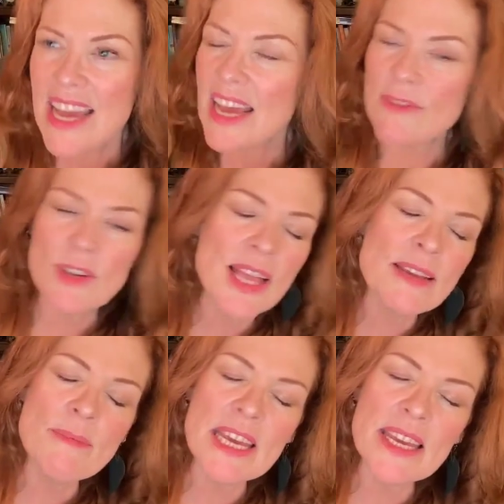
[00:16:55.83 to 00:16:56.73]
If you're
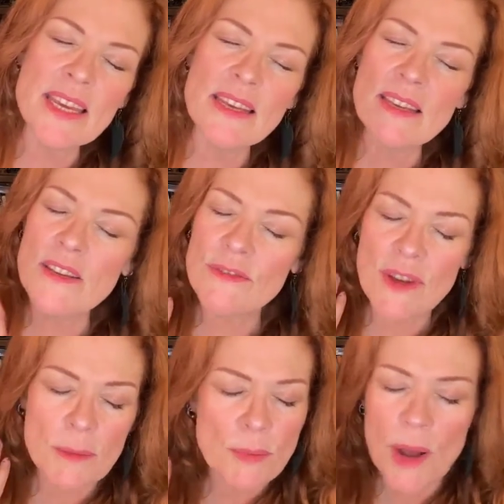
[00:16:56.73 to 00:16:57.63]
like me, you
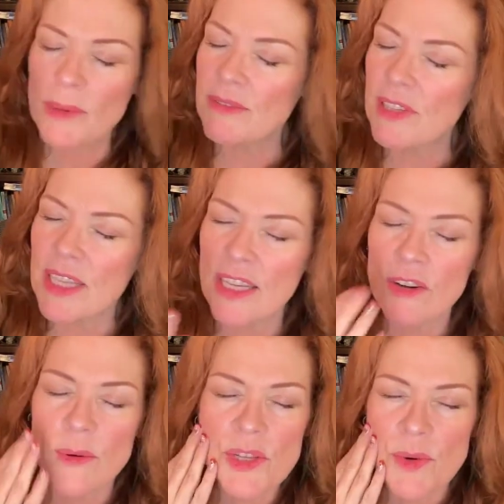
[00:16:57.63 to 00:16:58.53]
probably feel like
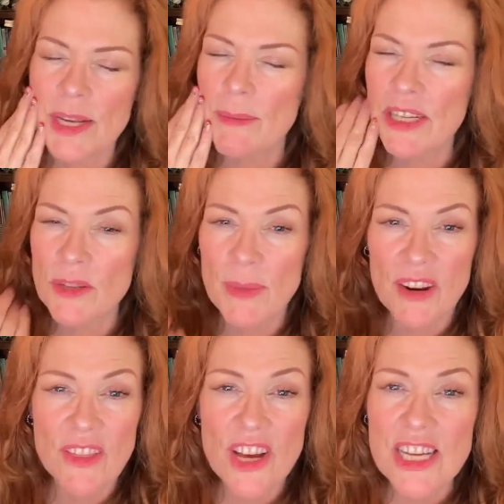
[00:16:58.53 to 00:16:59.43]
you're always running mental
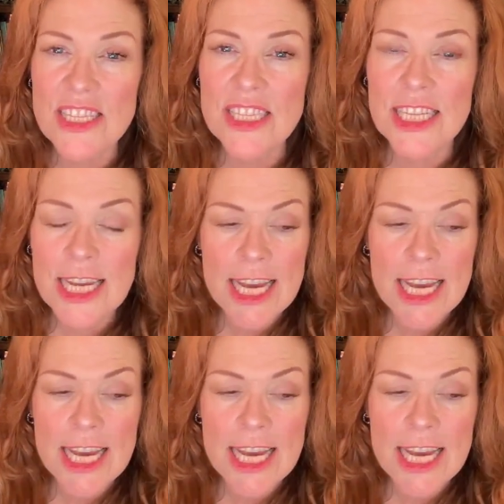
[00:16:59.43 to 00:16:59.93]
marathons